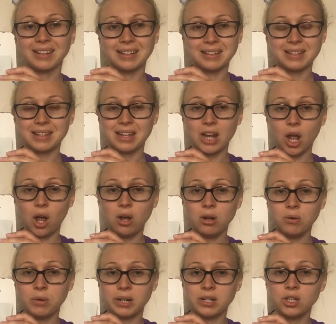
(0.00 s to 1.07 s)
It's the
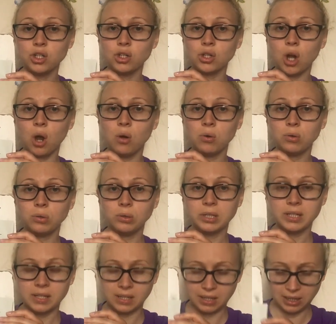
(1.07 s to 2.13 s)
O in told,
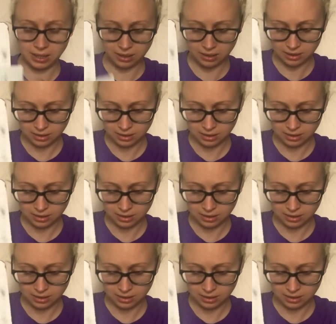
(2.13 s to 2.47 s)
isn't it?